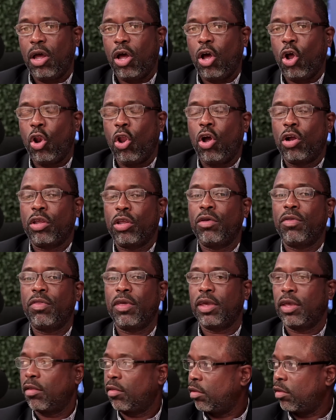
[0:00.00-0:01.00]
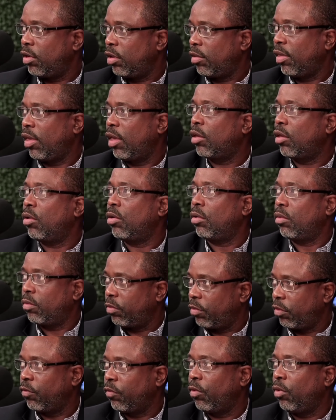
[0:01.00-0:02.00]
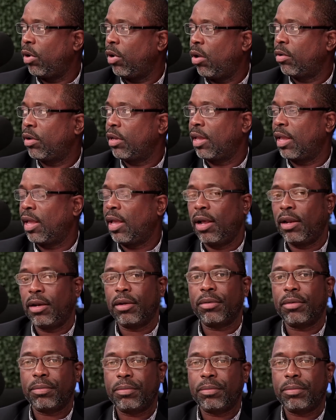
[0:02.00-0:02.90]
how long do you think it's going to take you to roll out in Ghana?